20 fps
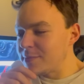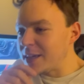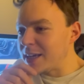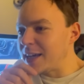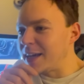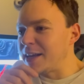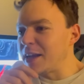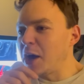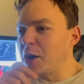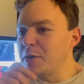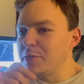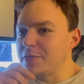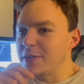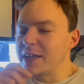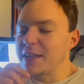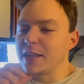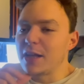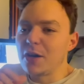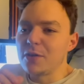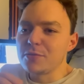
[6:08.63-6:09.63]
And hopefully
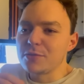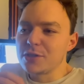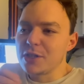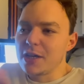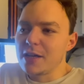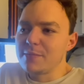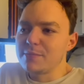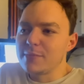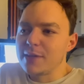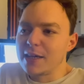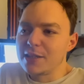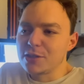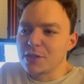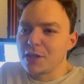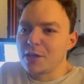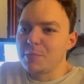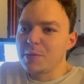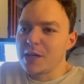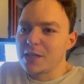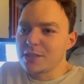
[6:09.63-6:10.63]
in the long term, it's going
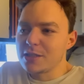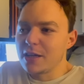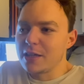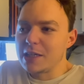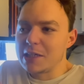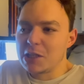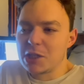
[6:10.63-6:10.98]
to be a slightly